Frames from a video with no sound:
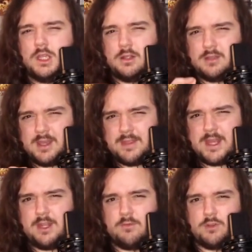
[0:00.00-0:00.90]
Take
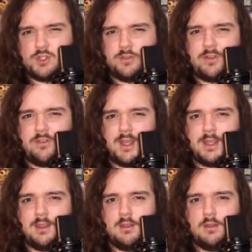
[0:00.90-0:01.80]
that in for just a
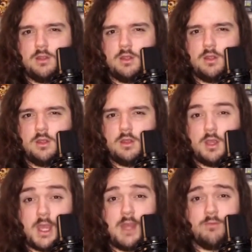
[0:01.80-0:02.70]
second.
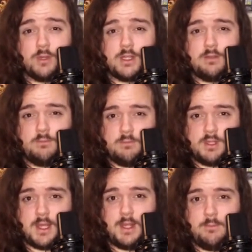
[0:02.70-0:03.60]
Every
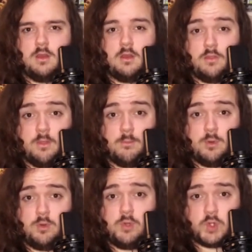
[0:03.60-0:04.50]
time the
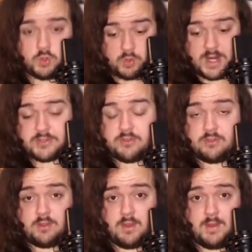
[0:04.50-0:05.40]
moon crashes
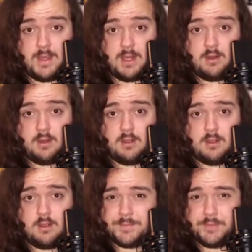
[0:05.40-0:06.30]
to the land,
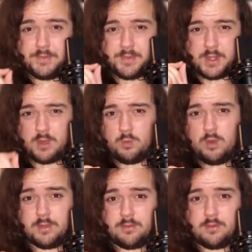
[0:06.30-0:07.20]
not
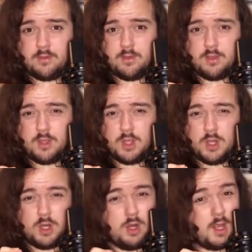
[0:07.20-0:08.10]
once,
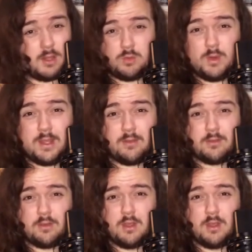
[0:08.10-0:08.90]
not twice,